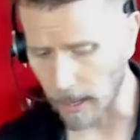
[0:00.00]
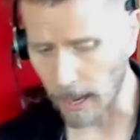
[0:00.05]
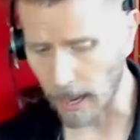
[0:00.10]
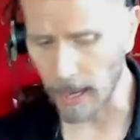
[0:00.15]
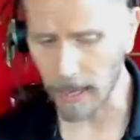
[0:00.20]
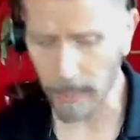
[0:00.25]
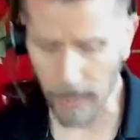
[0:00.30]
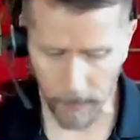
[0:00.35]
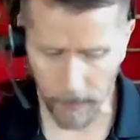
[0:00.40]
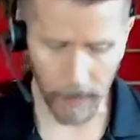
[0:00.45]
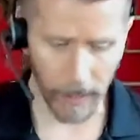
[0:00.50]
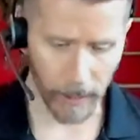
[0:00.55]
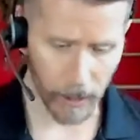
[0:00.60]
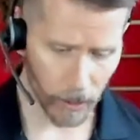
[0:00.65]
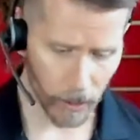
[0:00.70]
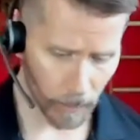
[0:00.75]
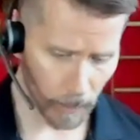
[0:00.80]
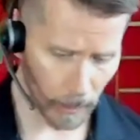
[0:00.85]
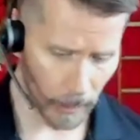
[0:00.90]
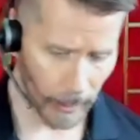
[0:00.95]
And let me
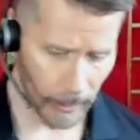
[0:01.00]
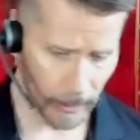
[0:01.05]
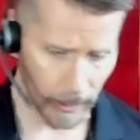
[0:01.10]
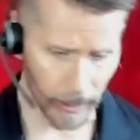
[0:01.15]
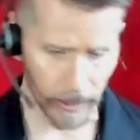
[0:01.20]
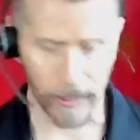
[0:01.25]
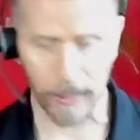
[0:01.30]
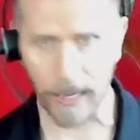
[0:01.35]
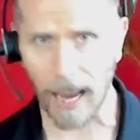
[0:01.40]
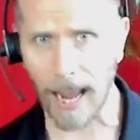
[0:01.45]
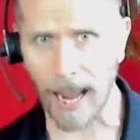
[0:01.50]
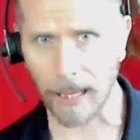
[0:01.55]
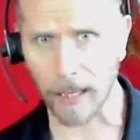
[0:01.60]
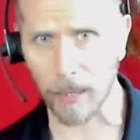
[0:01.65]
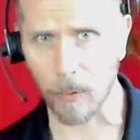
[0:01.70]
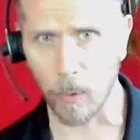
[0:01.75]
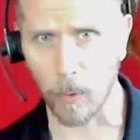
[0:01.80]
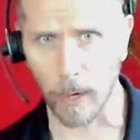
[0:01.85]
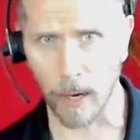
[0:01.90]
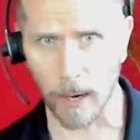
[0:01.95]
explain
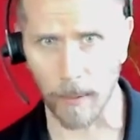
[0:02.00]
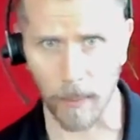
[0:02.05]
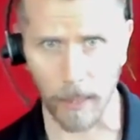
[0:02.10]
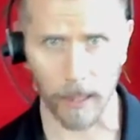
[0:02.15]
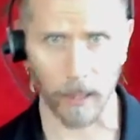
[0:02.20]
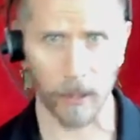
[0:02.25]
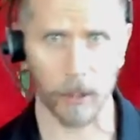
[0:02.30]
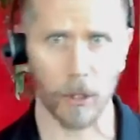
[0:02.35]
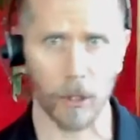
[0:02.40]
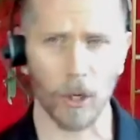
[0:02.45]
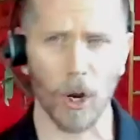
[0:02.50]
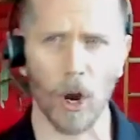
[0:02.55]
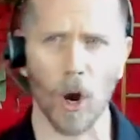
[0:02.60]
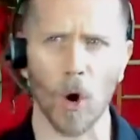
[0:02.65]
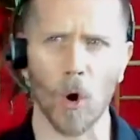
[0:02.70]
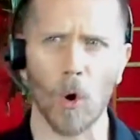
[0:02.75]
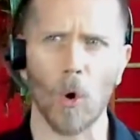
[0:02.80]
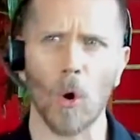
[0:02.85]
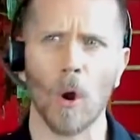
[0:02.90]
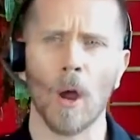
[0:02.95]
exactly what I mean.
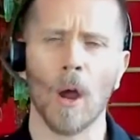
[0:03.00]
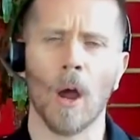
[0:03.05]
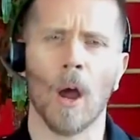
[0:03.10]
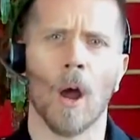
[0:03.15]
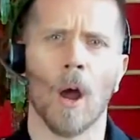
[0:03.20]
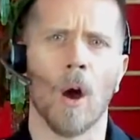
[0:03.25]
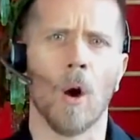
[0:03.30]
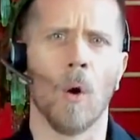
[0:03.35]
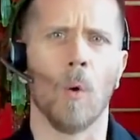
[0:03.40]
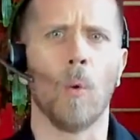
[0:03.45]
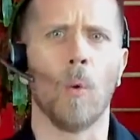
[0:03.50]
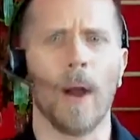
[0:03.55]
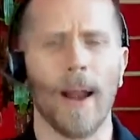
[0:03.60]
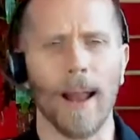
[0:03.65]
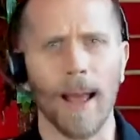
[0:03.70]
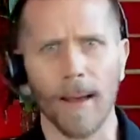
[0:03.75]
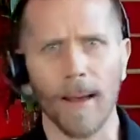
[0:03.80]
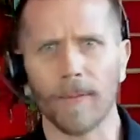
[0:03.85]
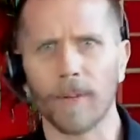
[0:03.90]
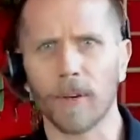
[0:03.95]
So,
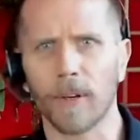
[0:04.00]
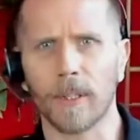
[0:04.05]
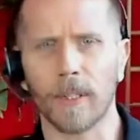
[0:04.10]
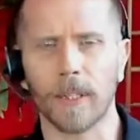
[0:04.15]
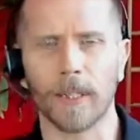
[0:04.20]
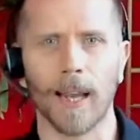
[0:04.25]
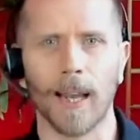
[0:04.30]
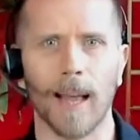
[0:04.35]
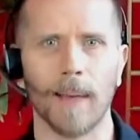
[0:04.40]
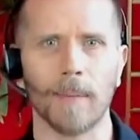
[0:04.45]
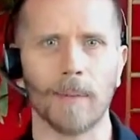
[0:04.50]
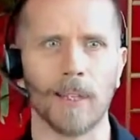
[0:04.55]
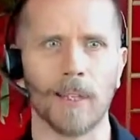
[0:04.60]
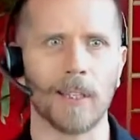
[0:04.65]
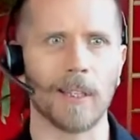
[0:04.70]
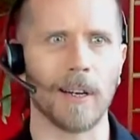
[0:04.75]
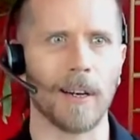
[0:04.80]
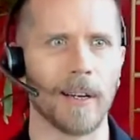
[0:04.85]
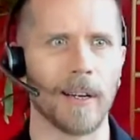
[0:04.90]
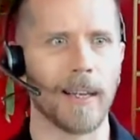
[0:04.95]
whenever it's time to
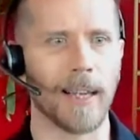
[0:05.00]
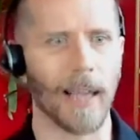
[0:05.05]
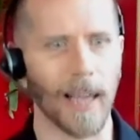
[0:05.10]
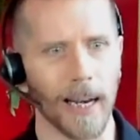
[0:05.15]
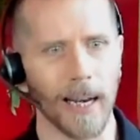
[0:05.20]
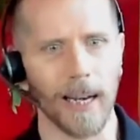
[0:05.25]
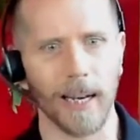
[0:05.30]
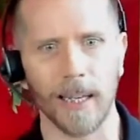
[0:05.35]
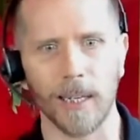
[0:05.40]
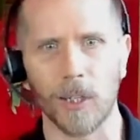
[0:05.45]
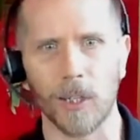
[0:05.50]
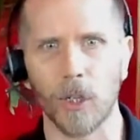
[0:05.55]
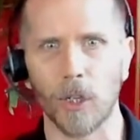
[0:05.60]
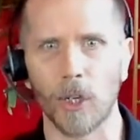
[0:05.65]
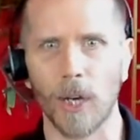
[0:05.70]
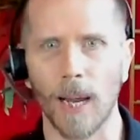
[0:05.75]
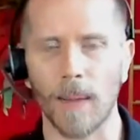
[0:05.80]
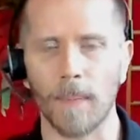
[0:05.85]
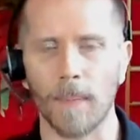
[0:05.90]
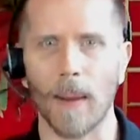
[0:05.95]
start getting in
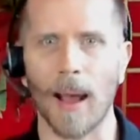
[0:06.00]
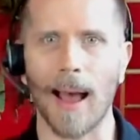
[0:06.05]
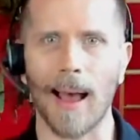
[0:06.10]
shape,